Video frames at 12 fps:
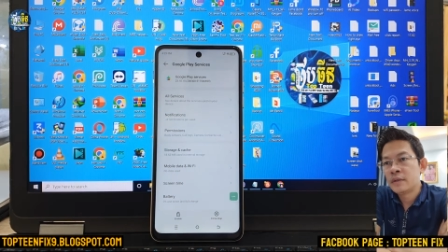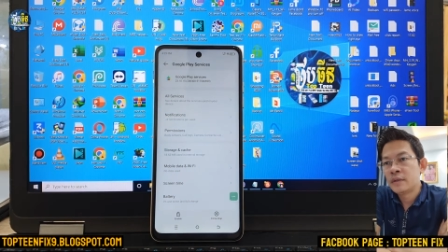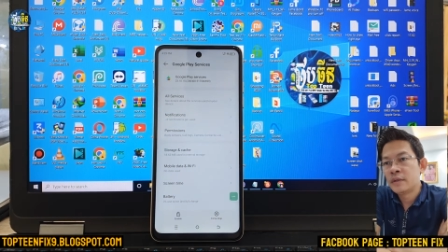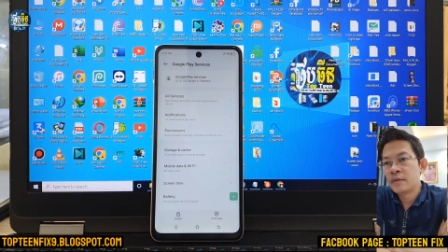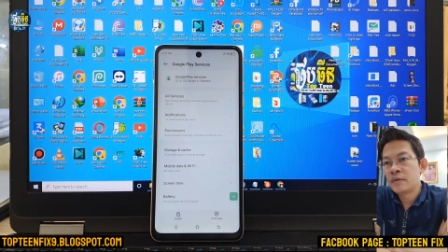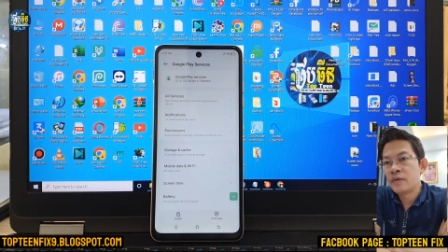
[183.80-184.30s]

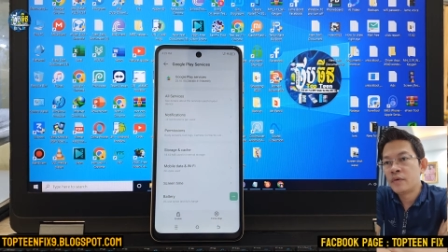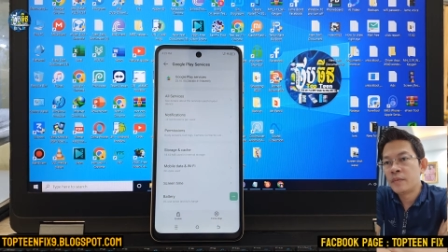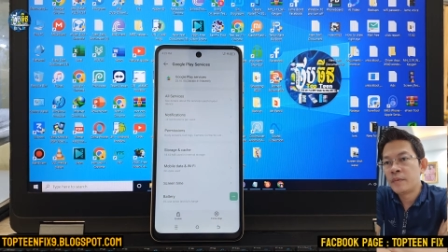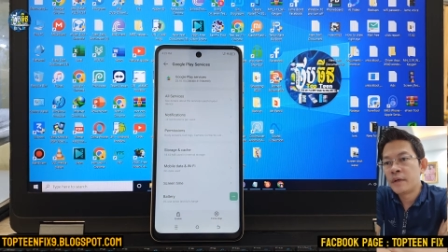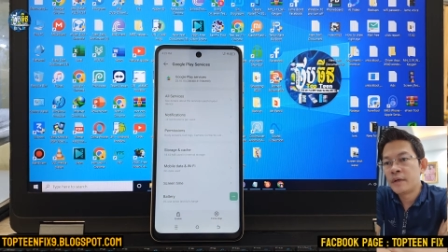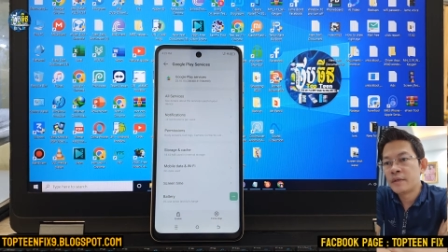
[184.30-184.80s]
the Google
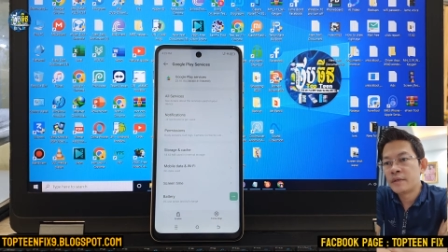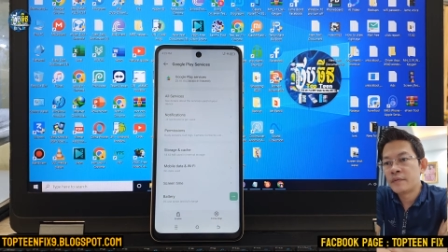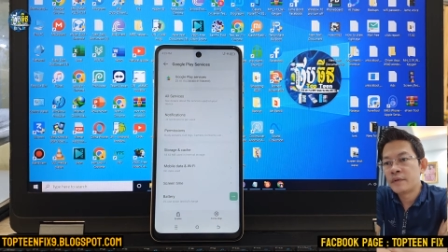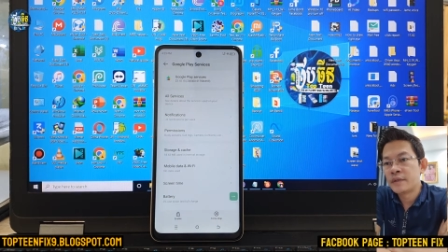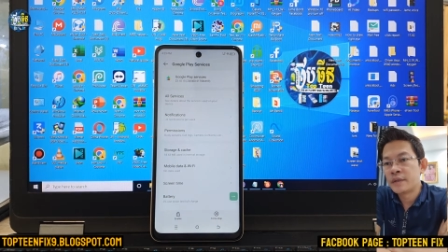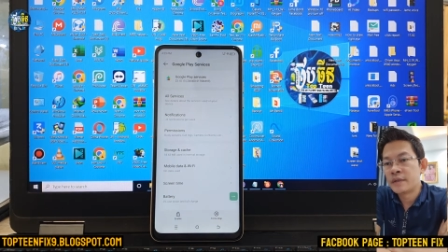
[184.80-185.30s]
Play
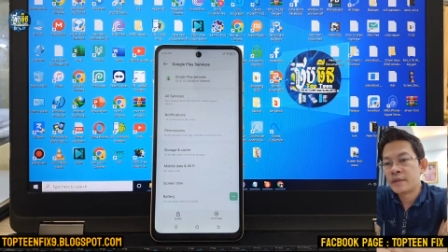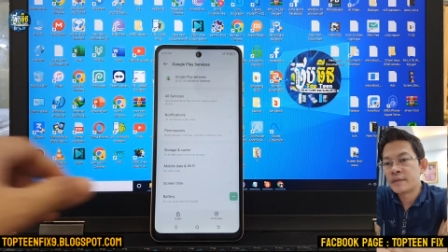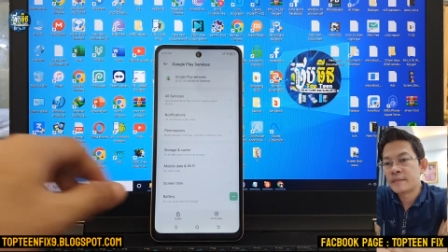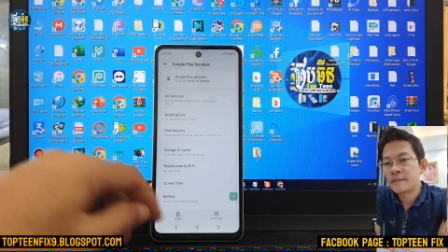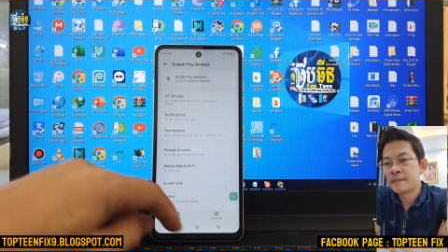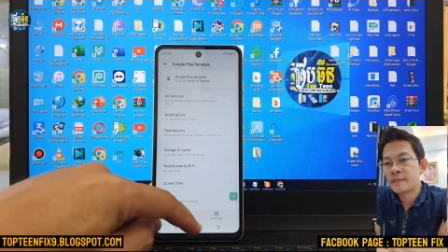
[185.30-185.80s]
services
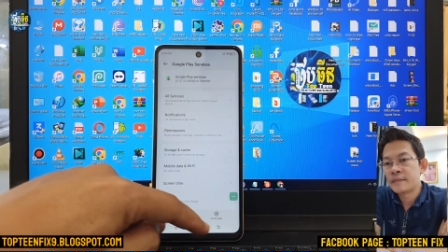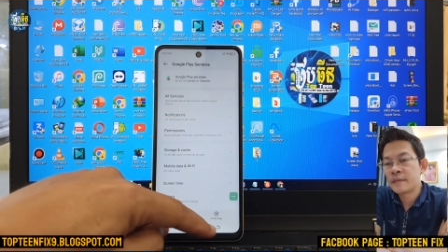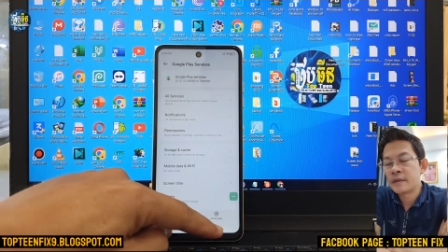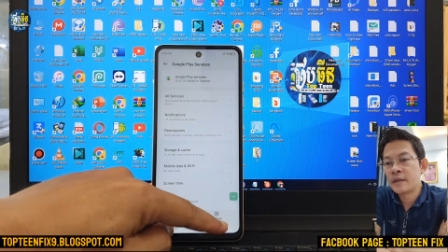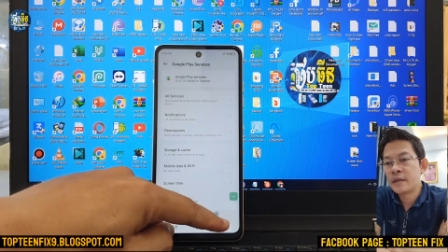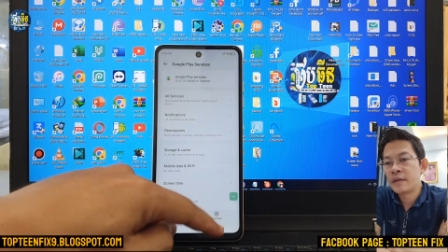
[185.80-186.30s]

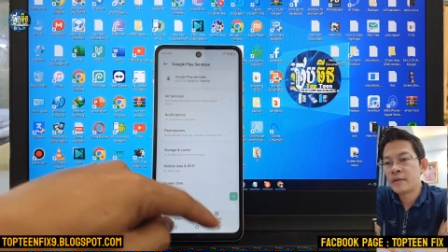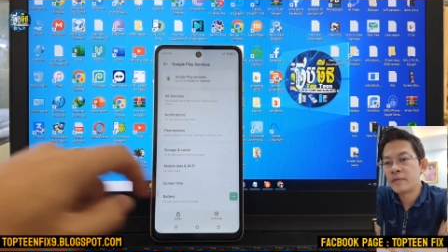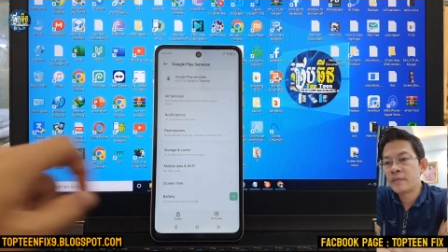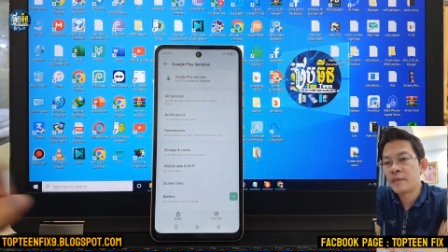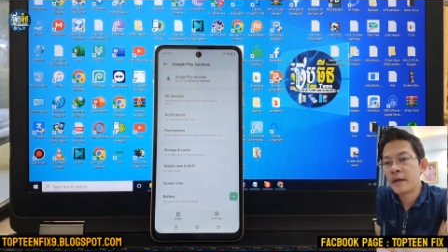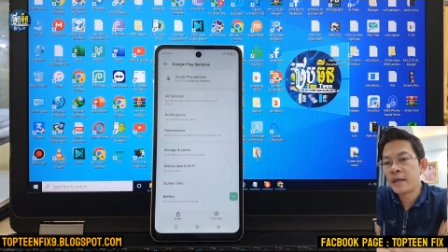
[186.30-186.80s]
and then
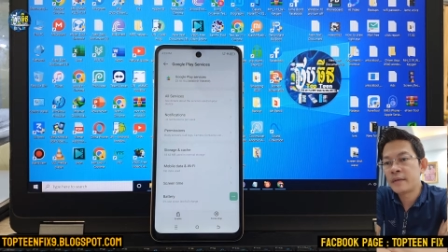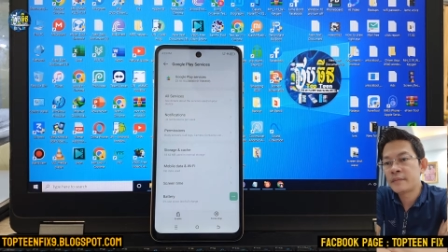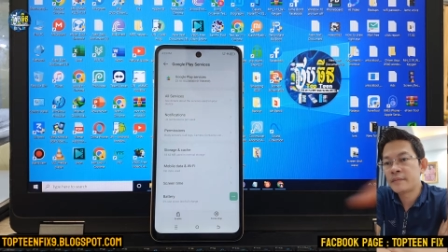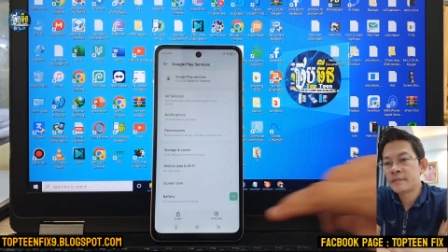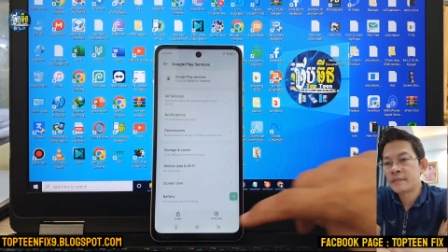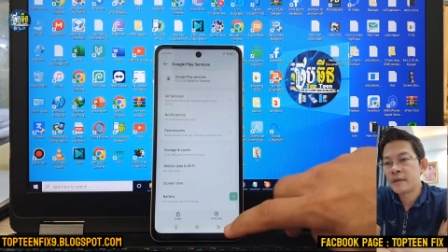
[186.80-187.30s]
go back
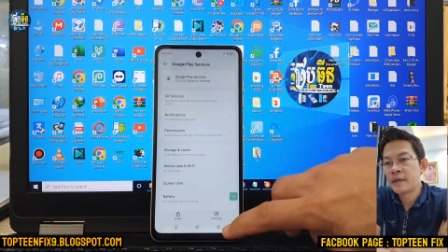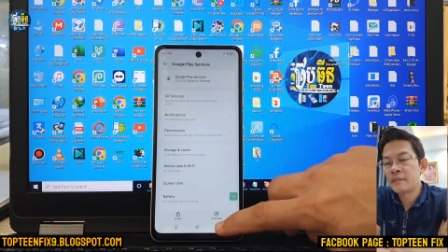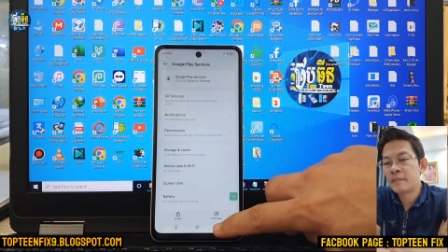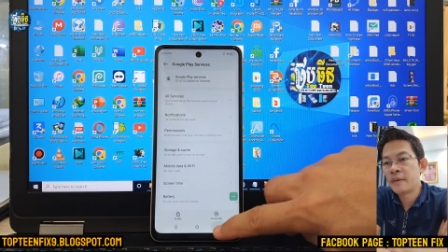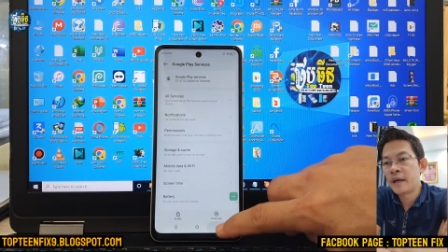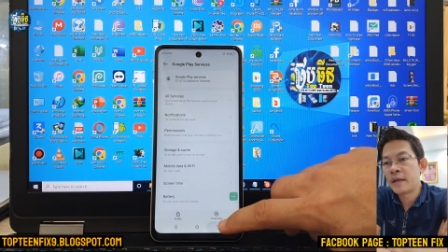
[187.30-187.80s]

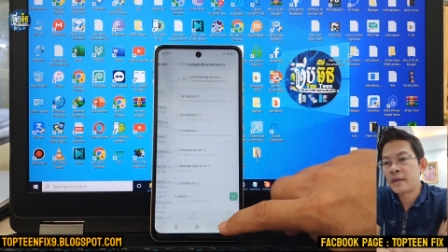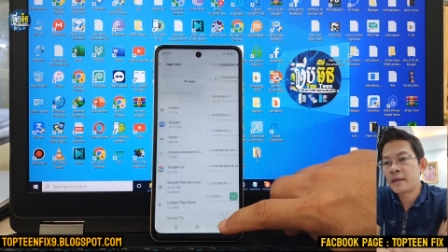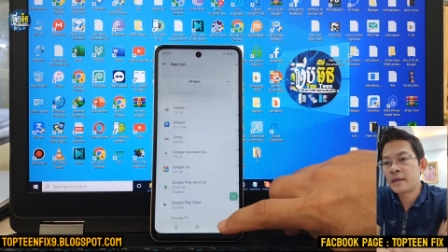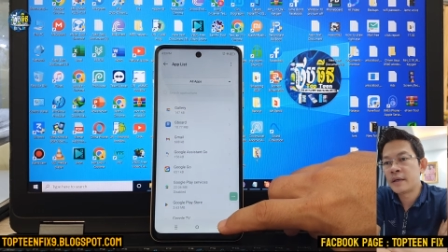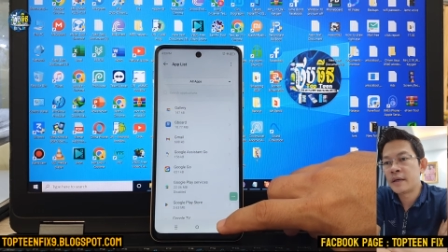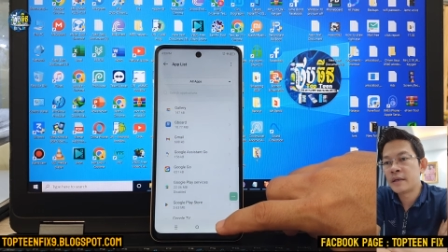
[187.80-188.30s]
and back
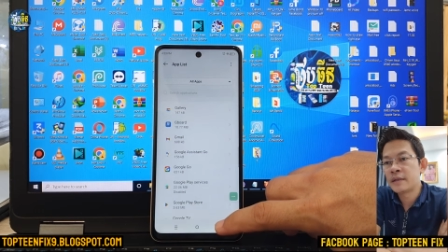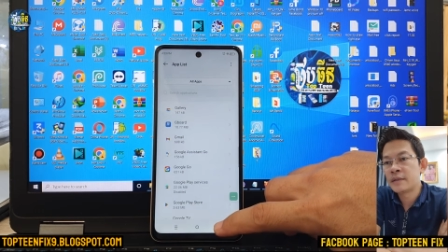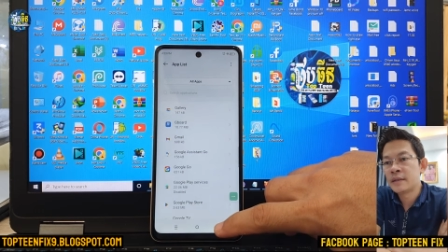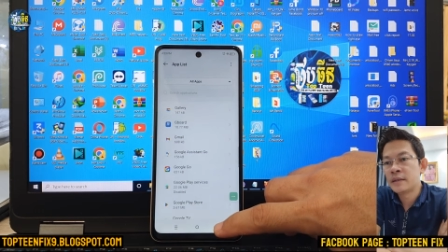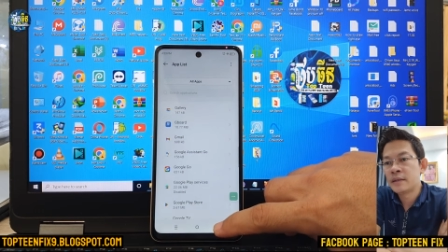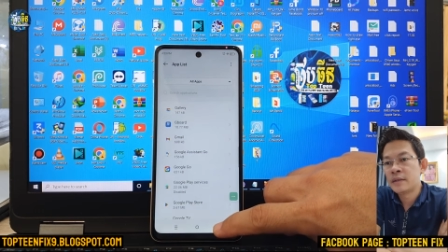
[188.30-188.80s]
again
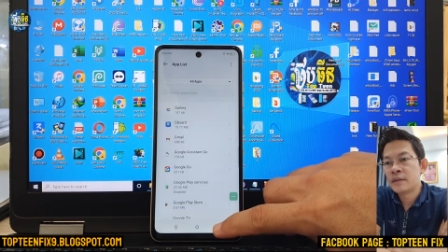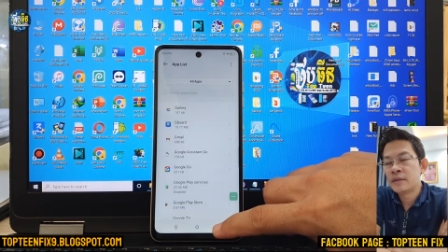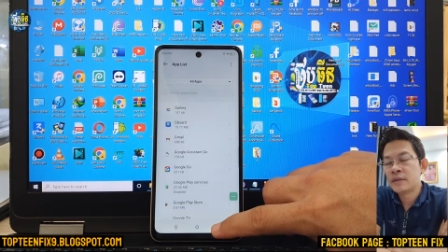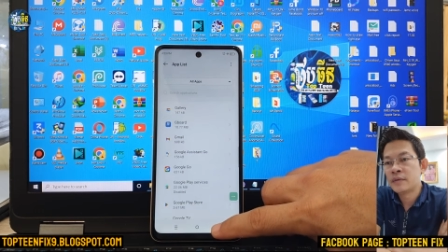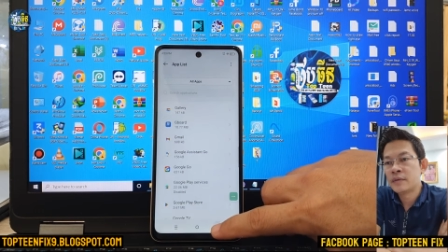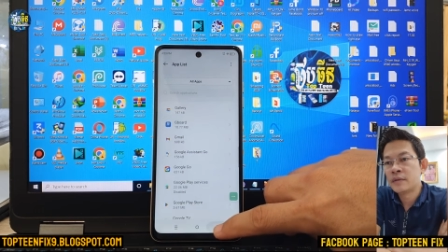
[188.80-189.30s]

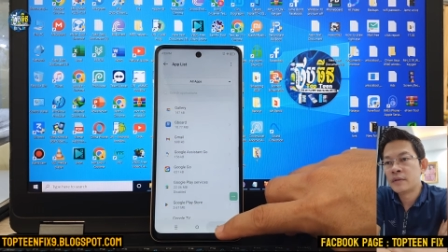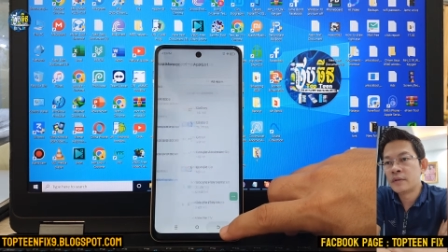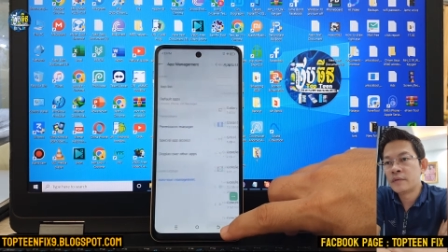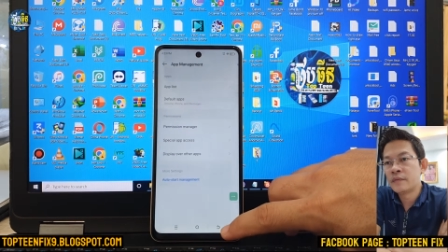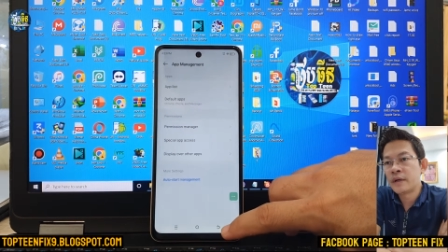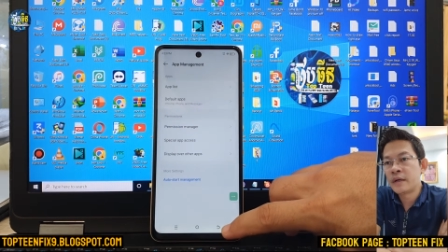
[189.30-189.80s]
to
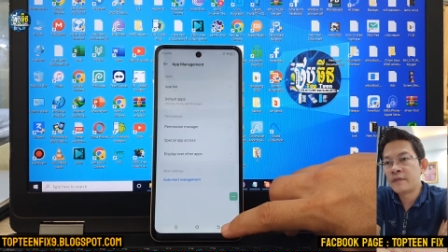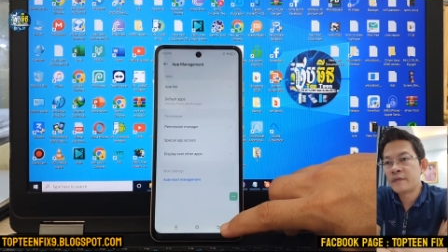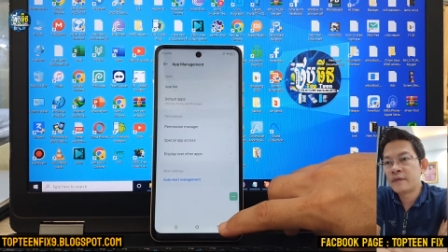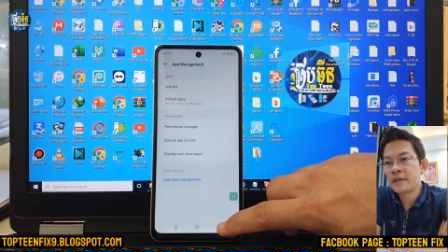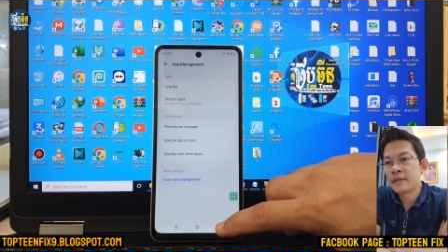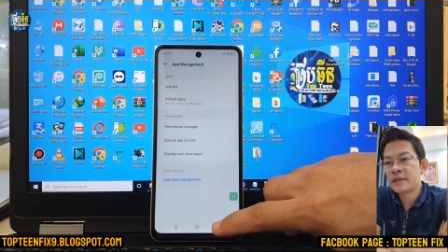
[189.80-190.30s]
the
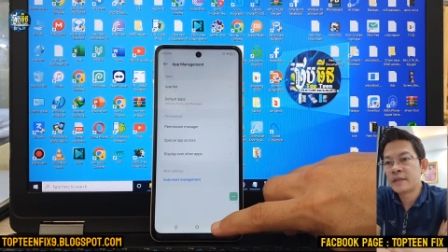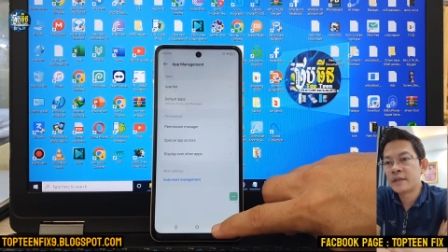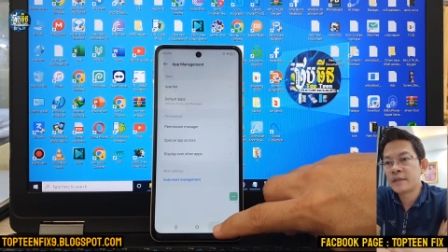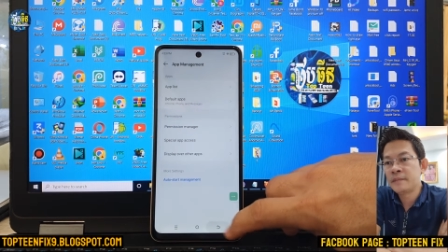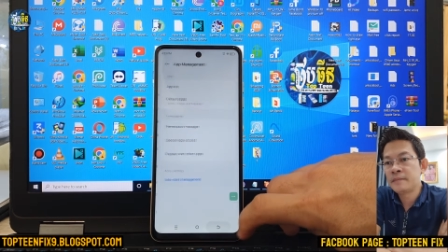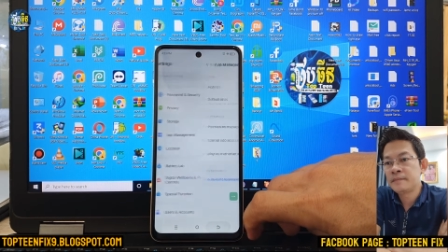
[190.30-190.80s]
Wi-Fi
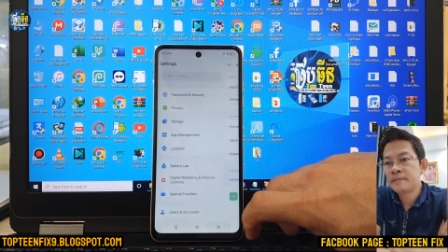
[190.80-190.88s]
setting